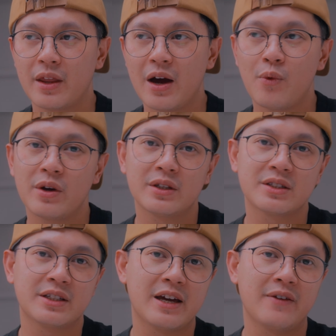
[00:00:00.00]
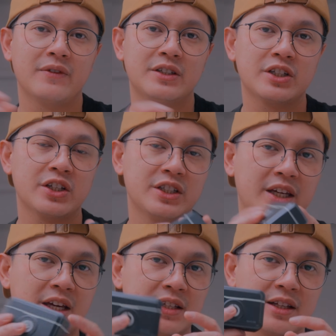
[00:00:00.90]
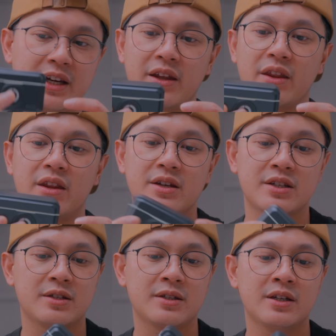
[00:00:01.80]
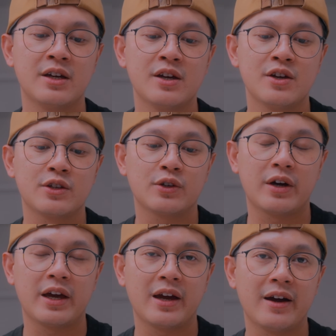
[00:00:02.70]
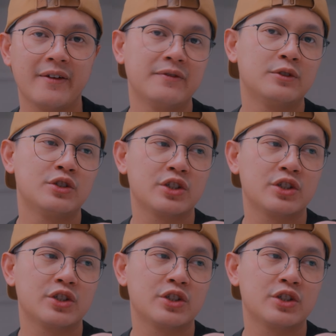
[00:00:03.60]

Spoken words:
that one doesn't have the charging case like this. So I have to